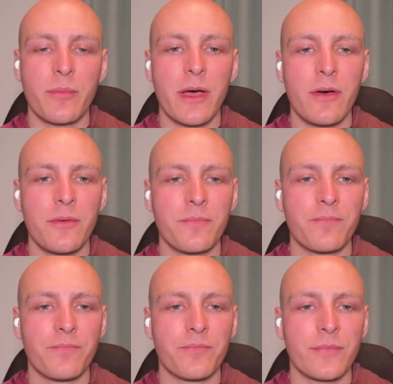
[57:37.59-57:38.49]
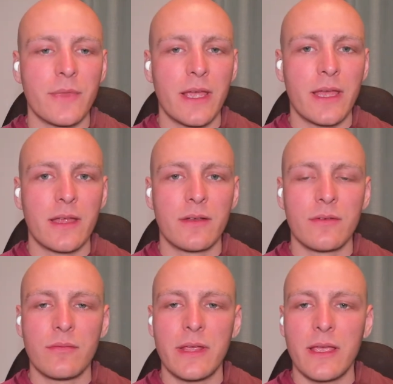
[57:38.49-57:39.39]
bell, and
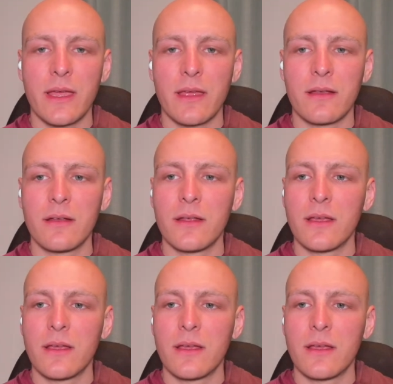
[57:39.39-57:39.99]
we can